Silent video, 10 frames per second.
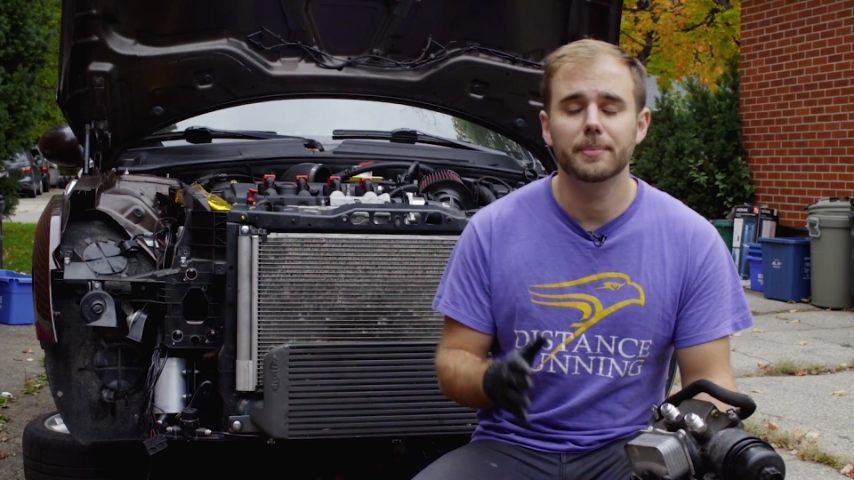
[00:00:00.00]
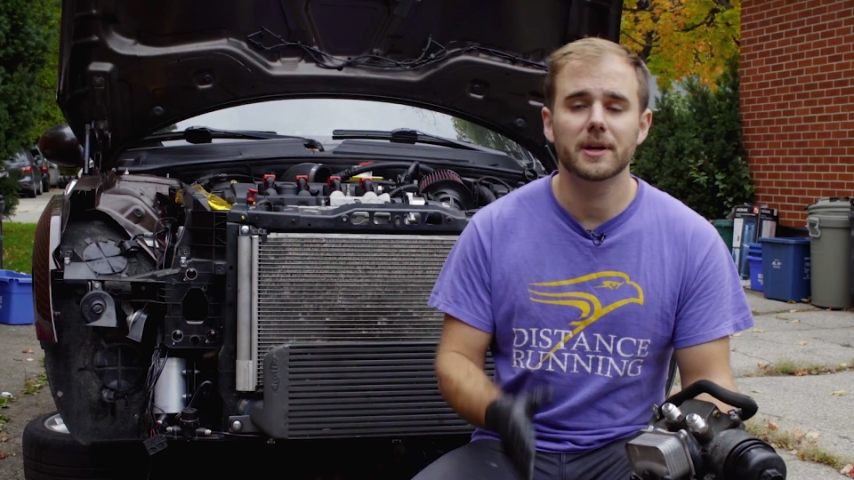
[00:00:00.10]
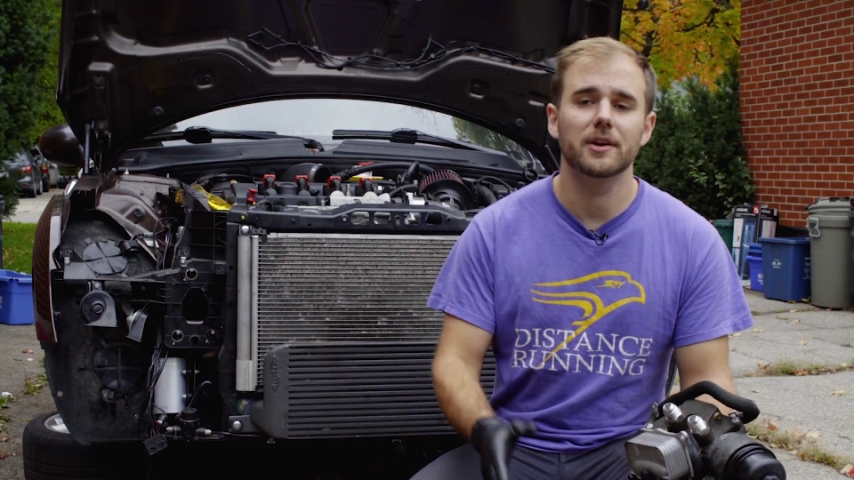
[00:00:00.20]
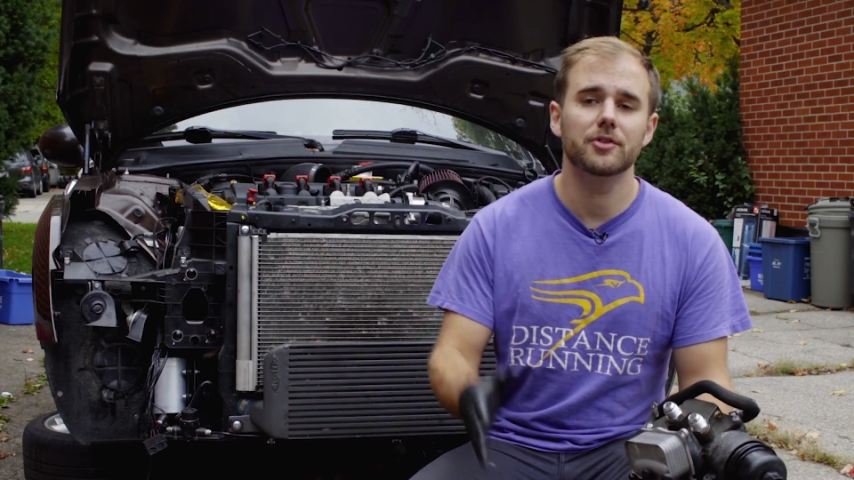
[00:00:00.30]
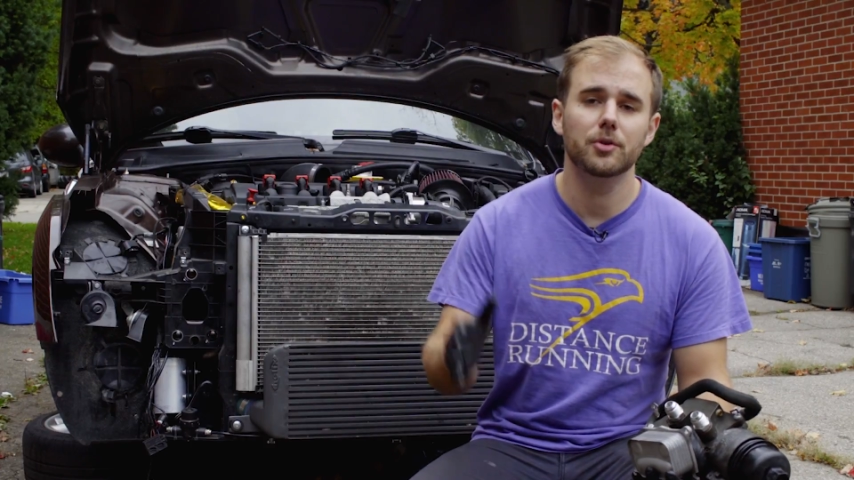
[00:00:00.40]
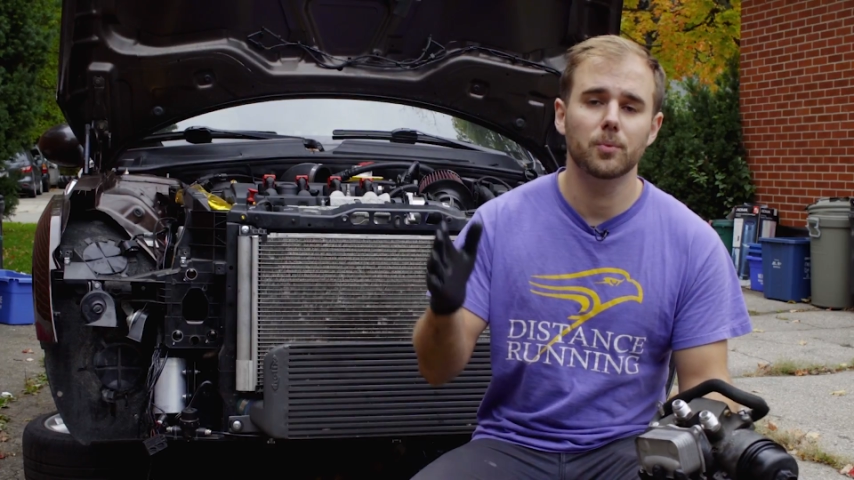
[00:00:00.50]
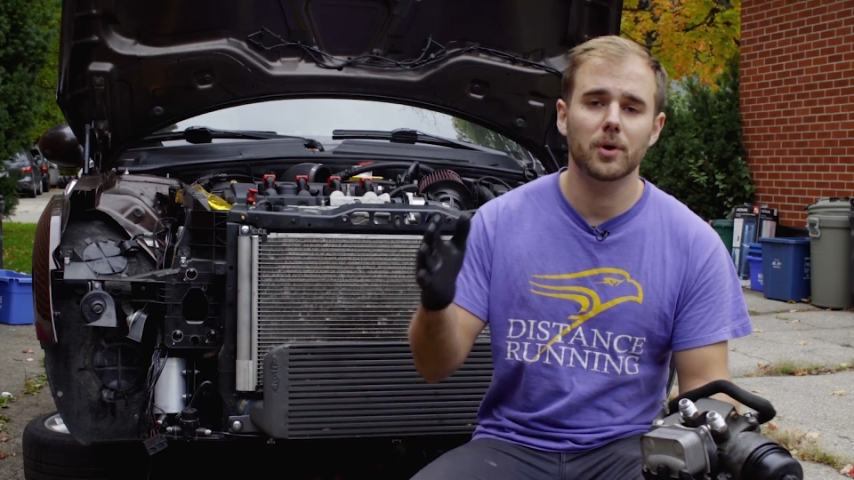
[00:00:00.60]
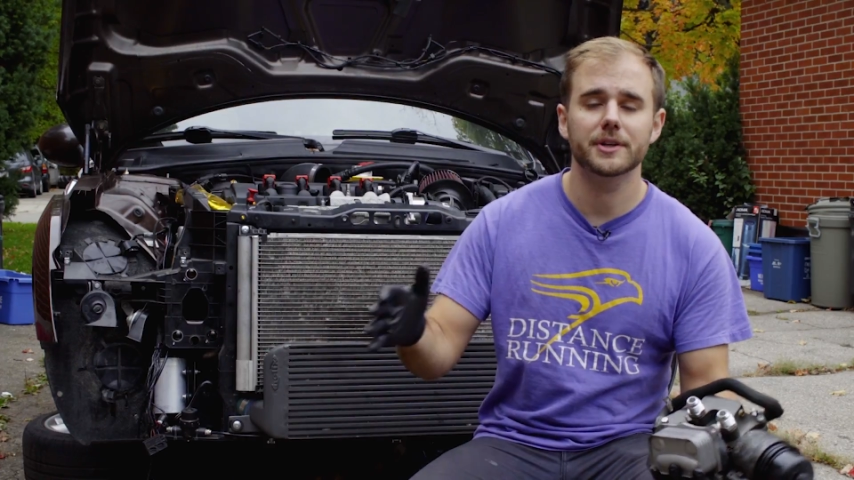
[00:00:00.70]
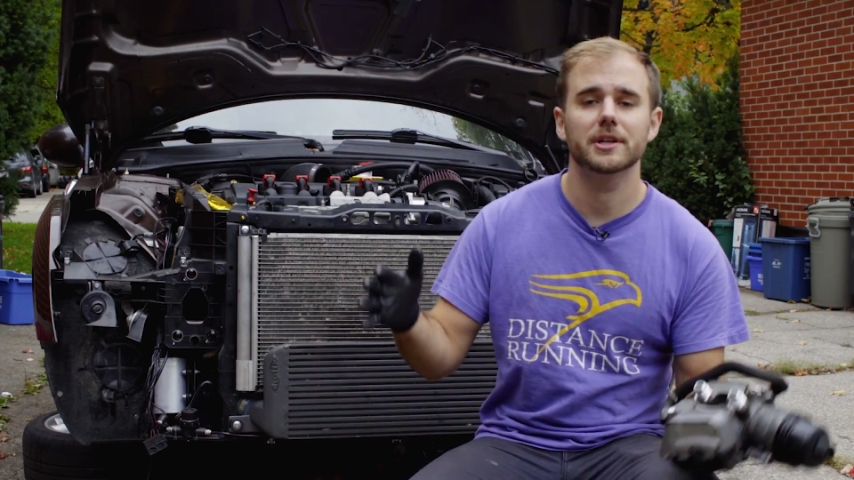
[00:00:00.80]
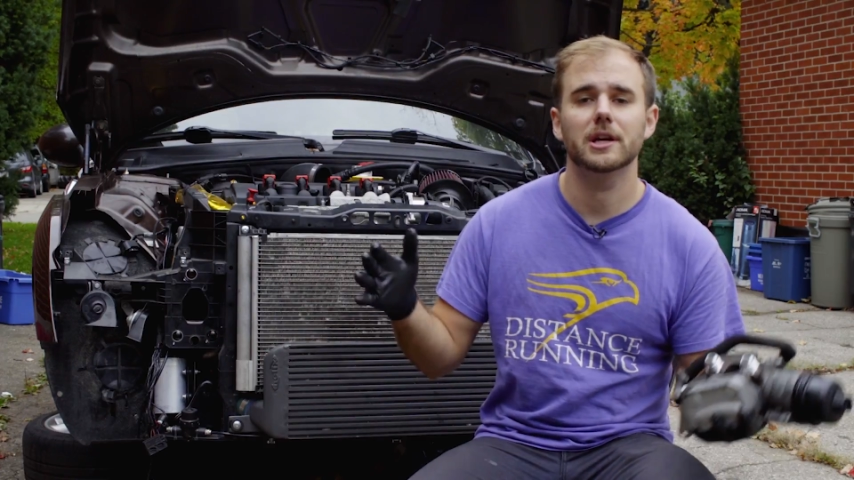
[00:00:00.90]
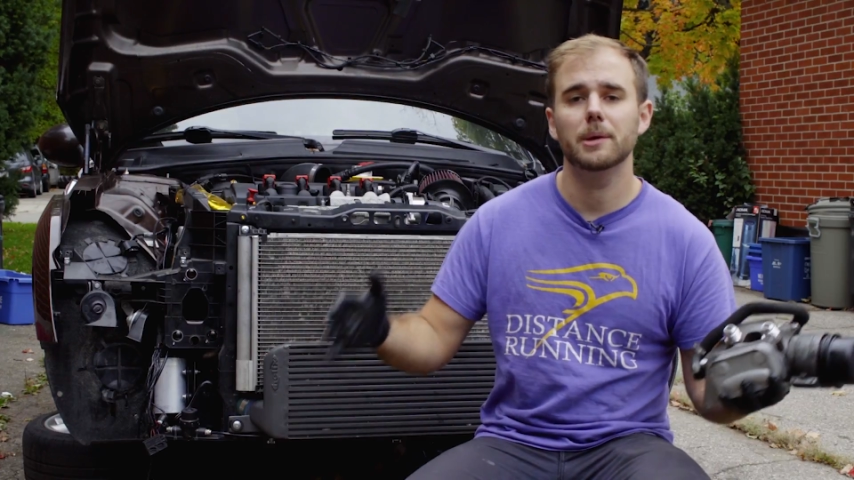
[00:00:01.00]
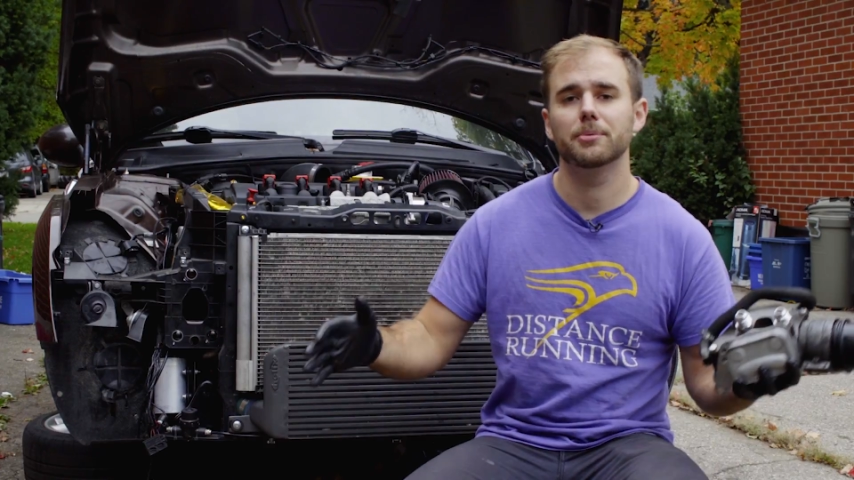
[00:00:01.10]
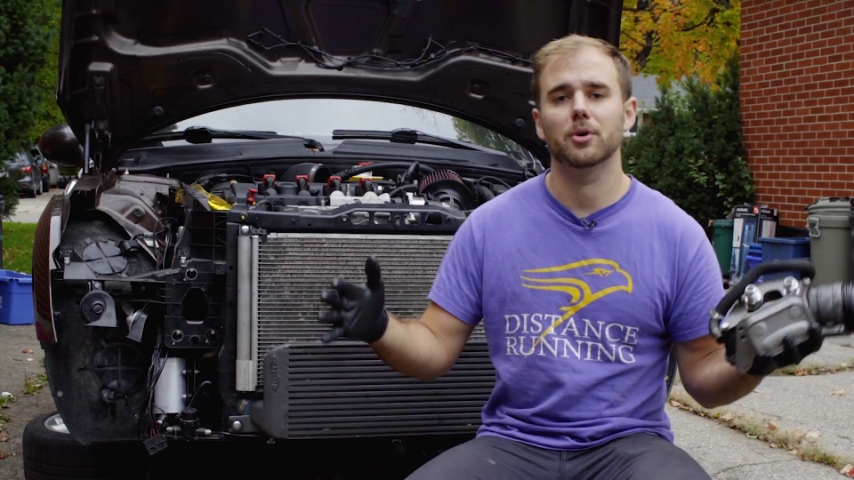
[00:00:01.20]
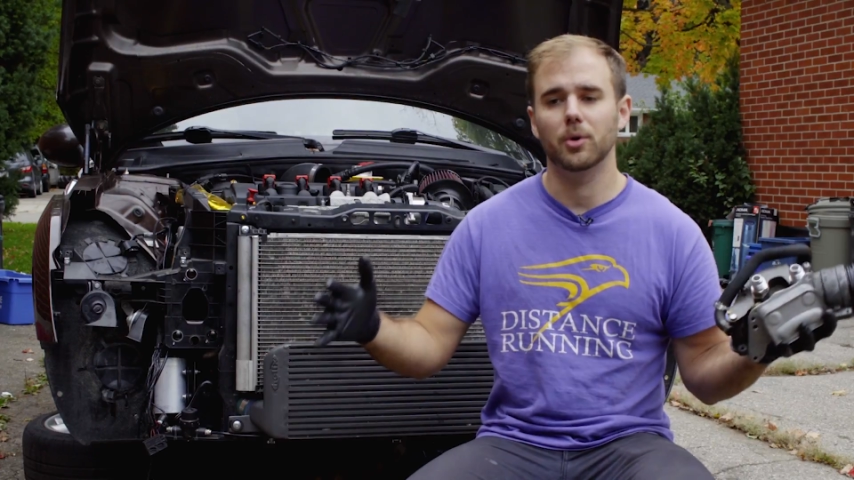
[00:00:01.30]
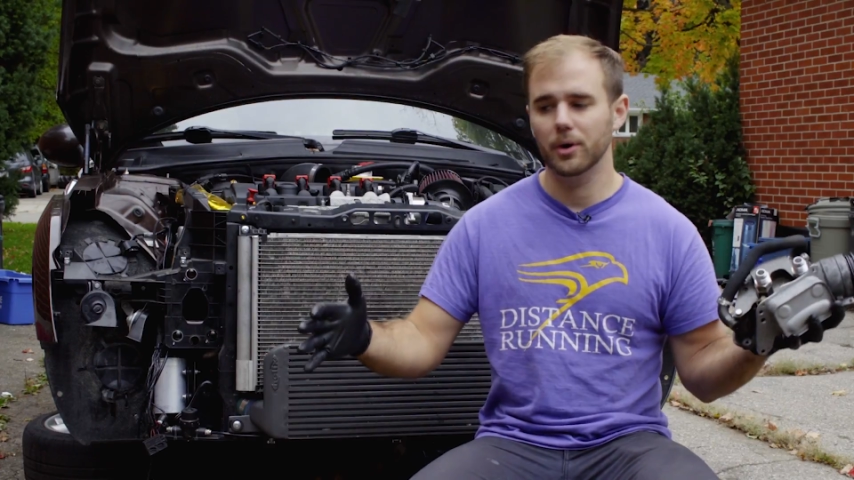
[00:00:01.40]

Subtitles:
because you want to keep your